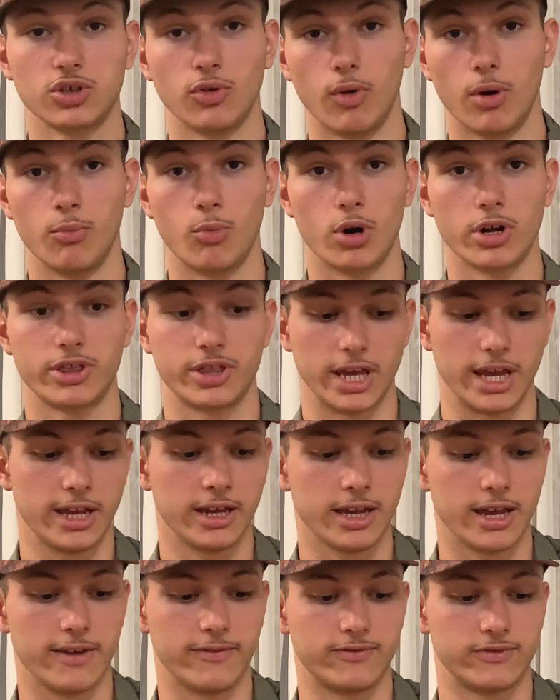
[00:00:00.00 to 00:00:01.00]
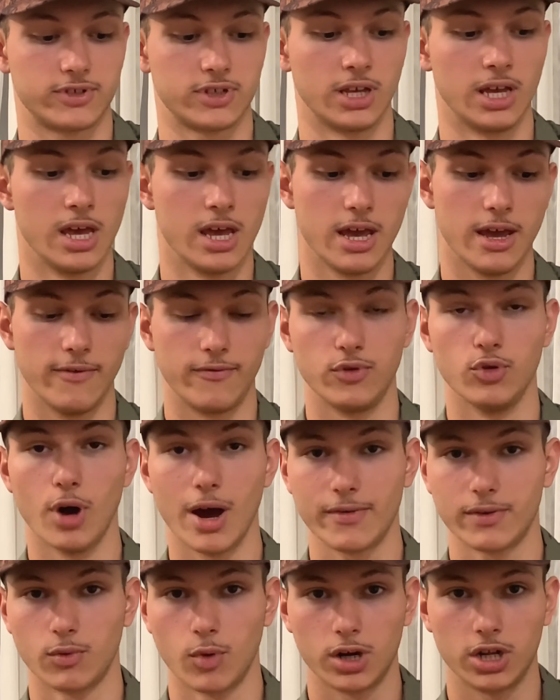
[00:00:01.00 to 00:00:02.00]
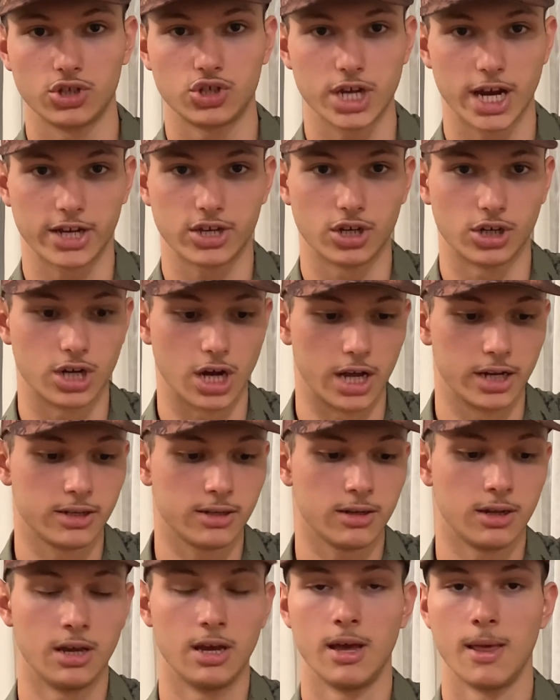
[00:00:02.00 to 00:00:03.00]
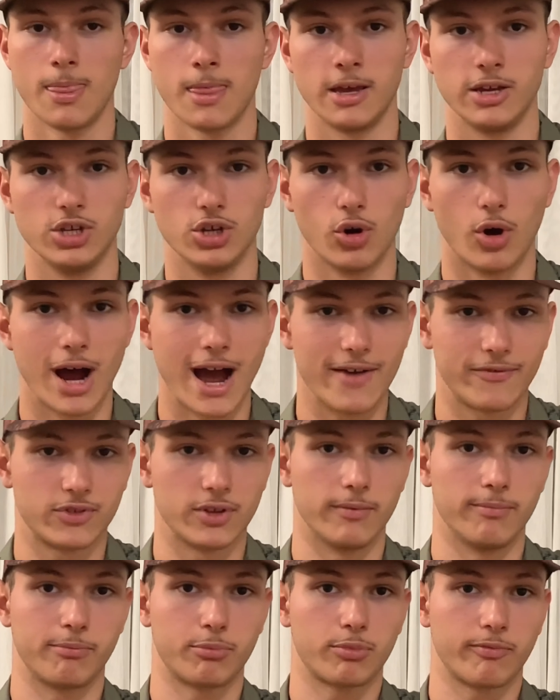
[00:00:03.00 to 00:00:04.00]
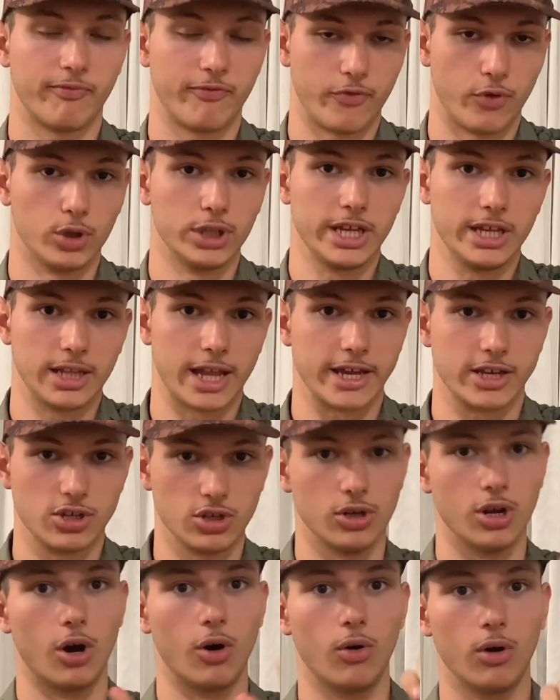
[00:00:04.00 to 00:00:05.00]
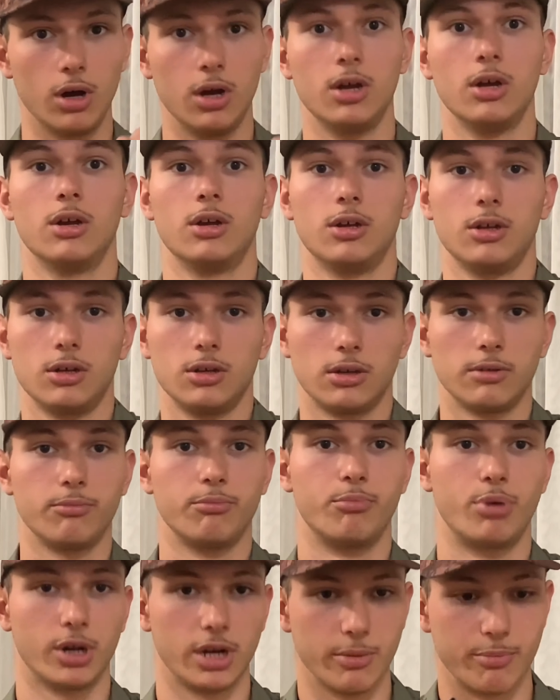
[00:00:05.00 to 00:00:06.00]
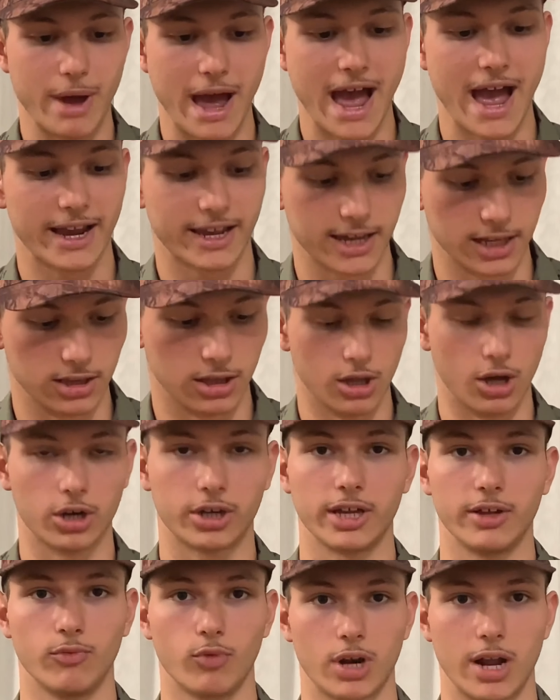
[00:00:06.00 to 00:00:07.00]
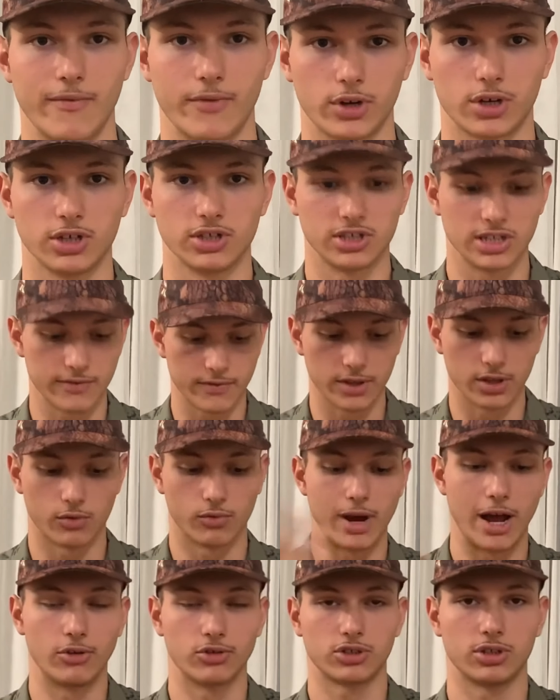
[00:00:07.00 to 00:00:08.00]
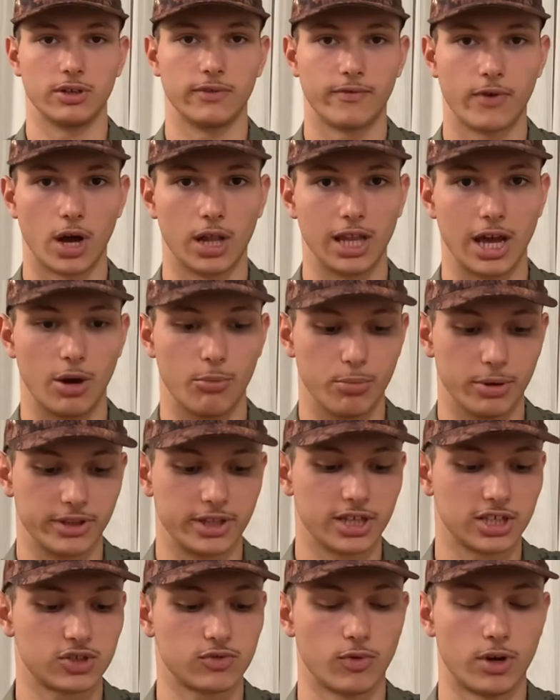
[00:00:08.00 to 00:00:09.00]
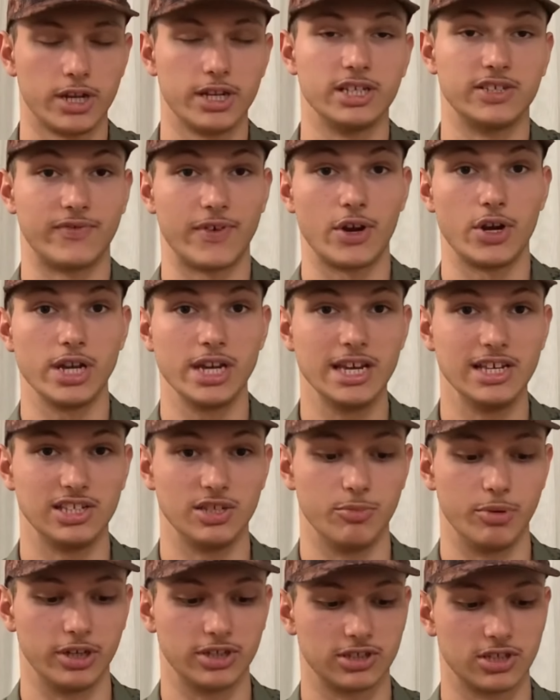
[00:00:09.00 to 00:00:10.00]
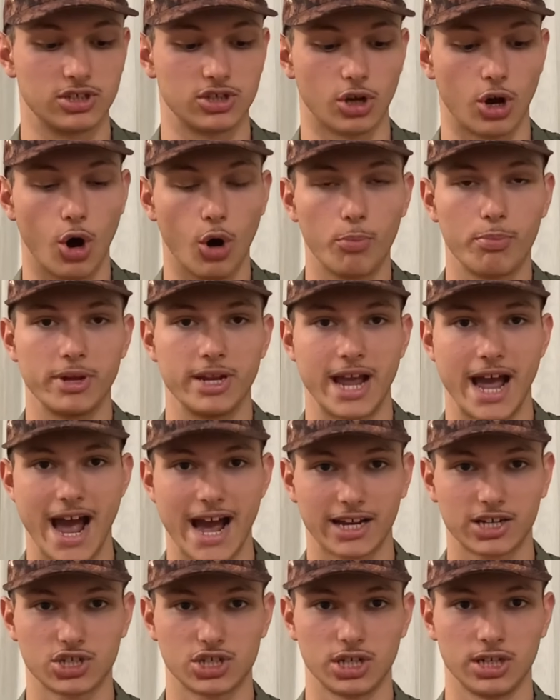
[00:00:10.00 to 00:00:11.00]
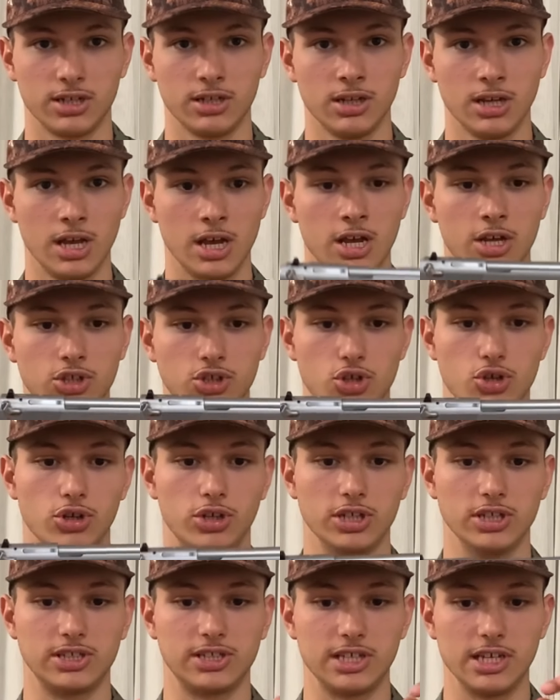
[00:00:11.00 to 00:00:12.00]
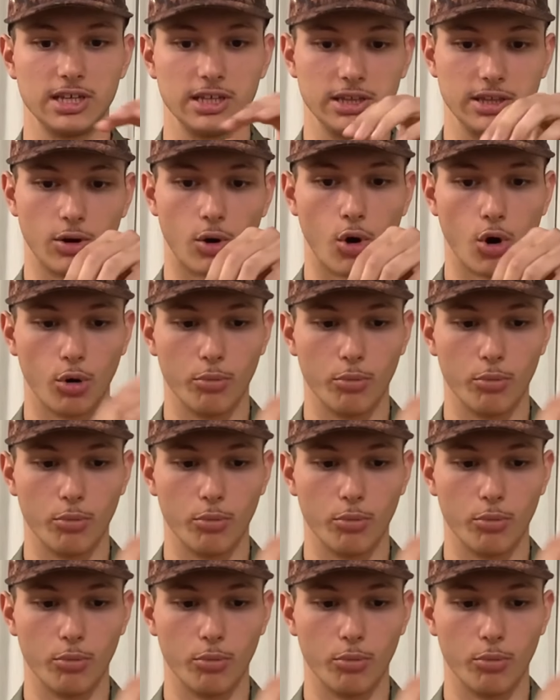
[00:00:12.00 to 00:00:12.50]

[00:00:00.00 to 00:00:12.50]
one more thing, if you ever want to check your gun, you don't have to fully put it back and look and whatever, because even the round's gonna fall out. But this one is very easy because it's an open action, so you can see the whole